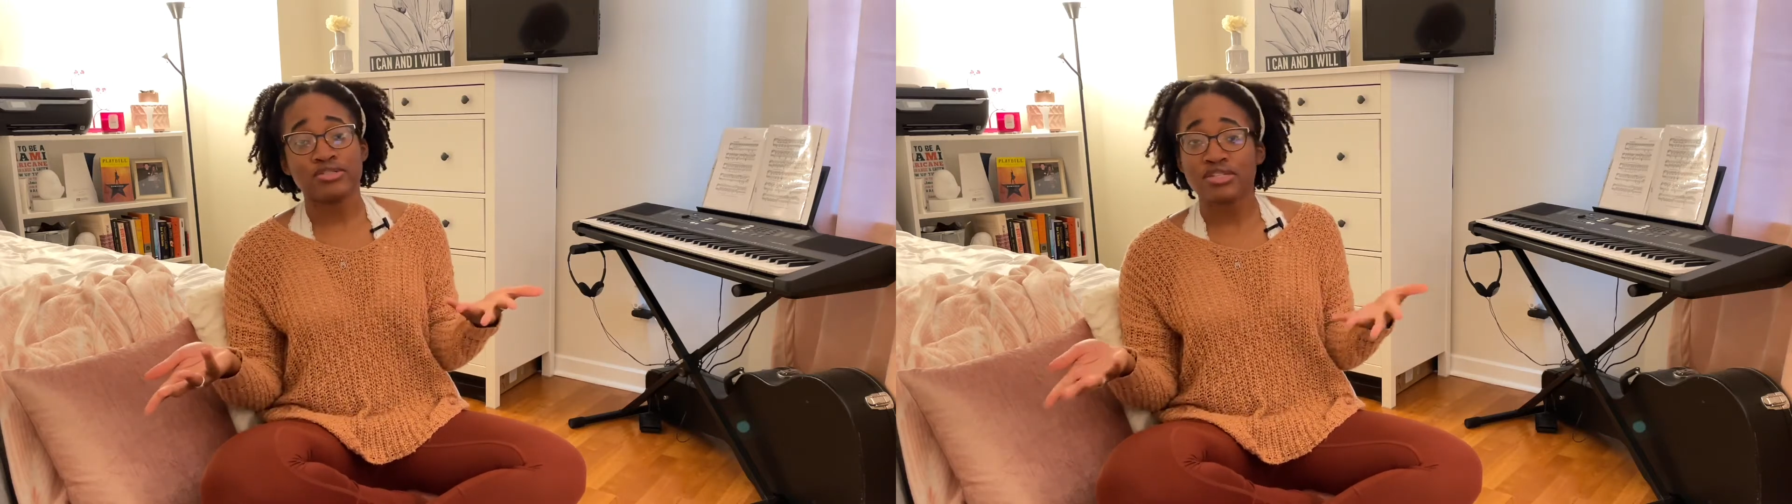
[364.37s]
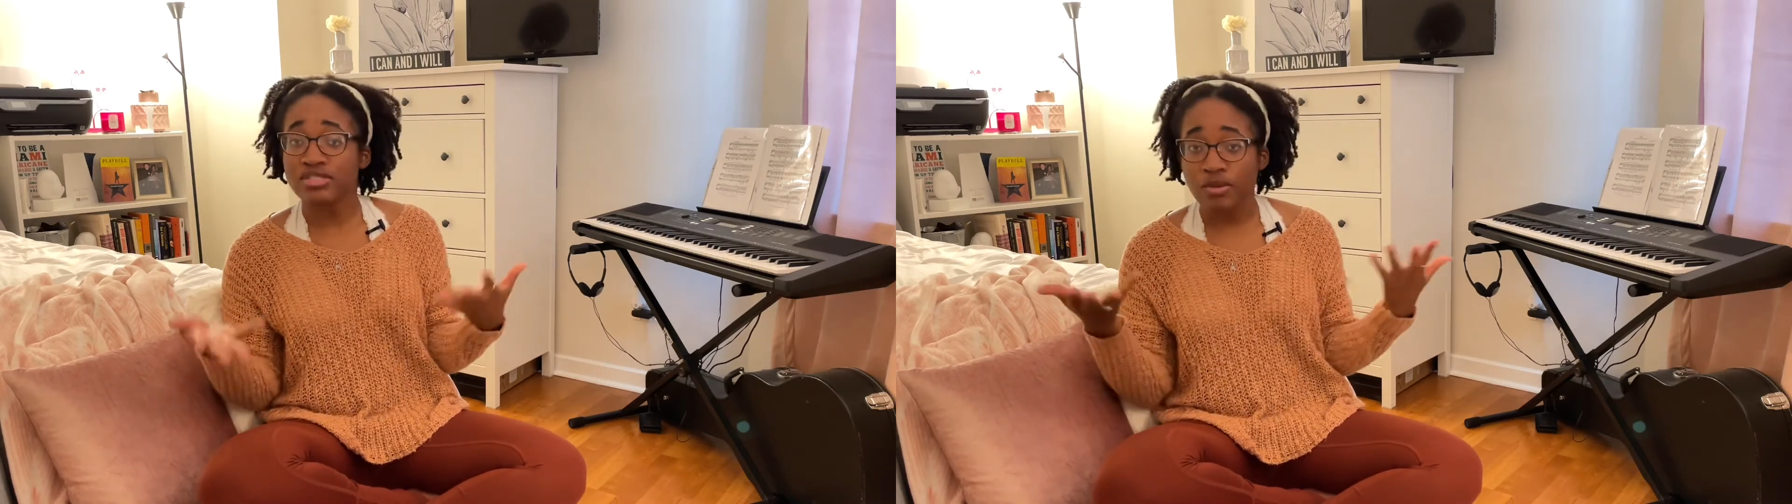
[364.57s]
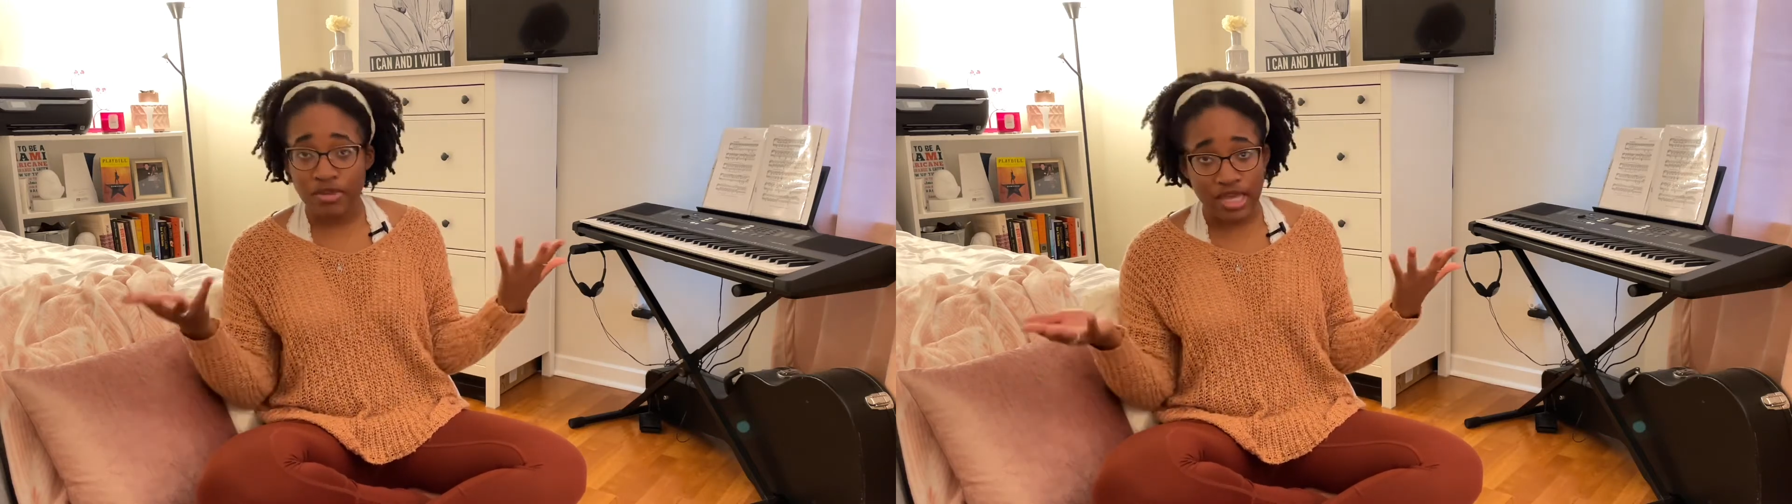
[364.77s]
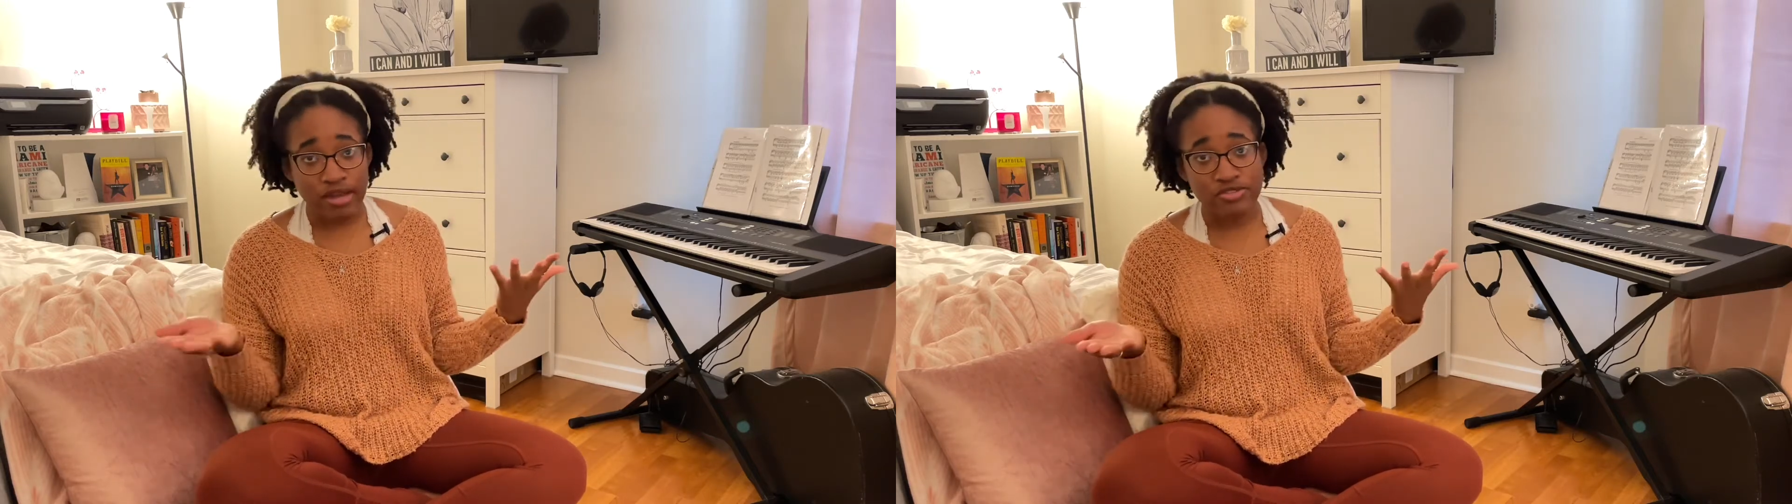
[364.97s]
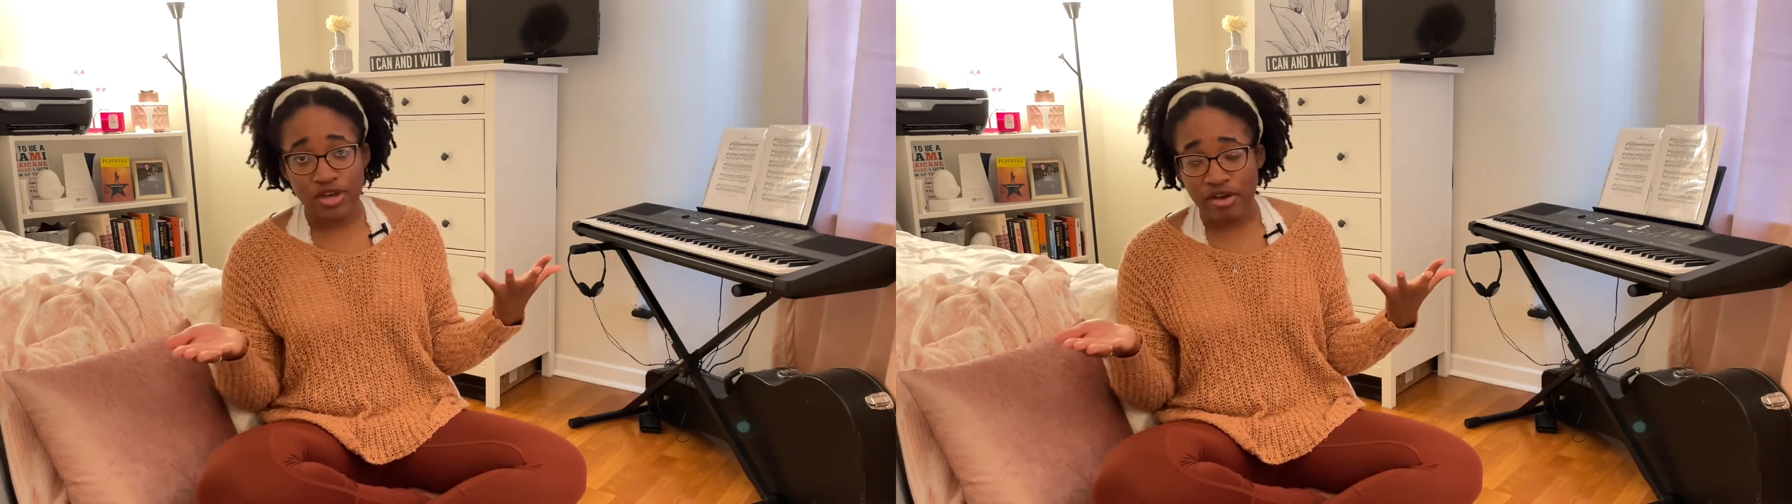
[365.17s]
and see what they have
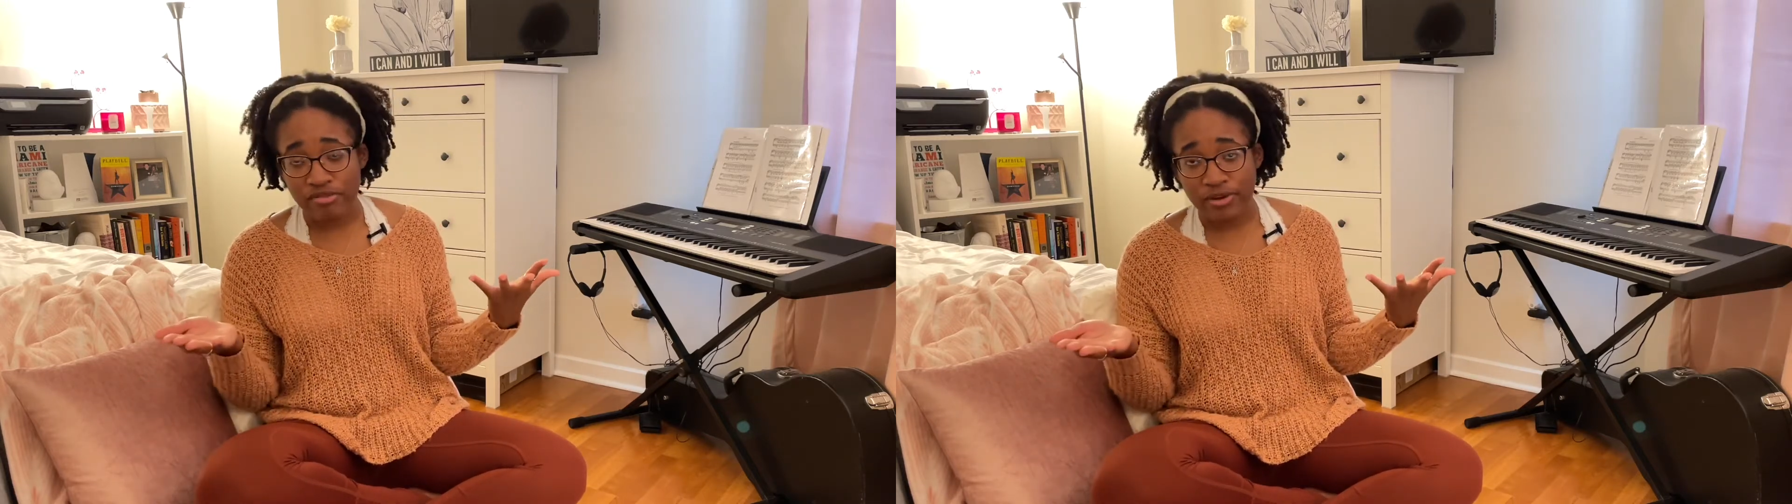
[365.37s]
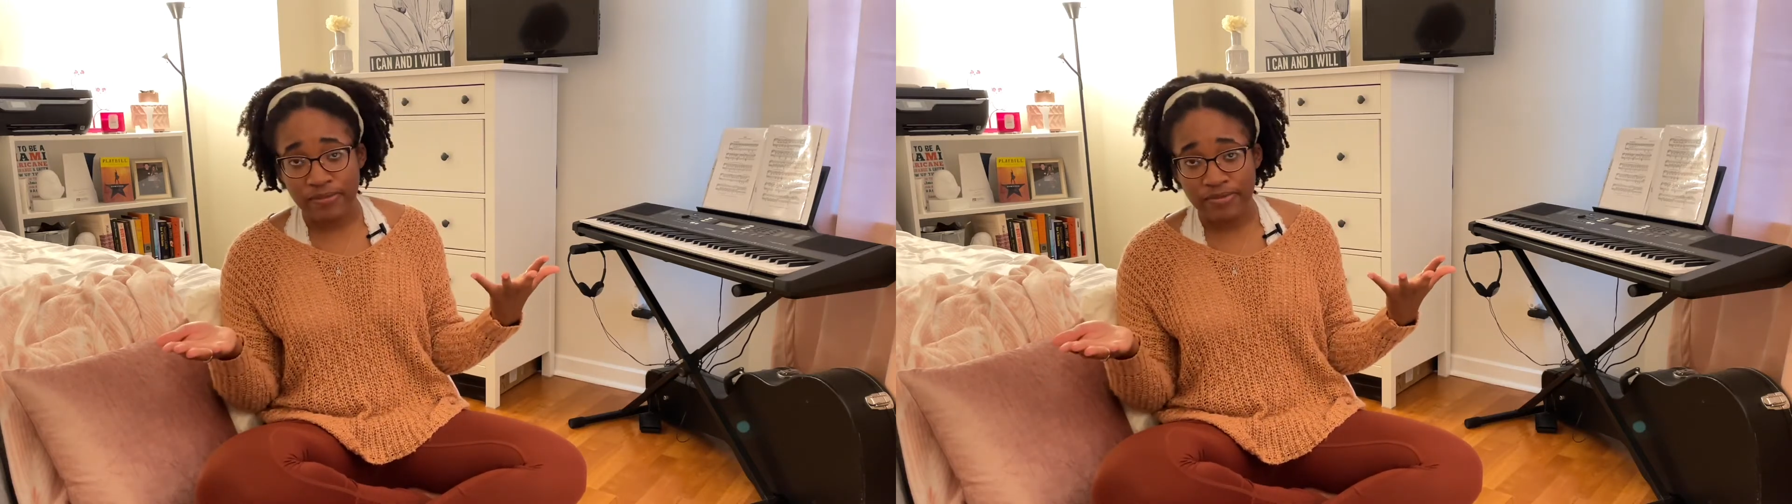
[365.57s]
to offer.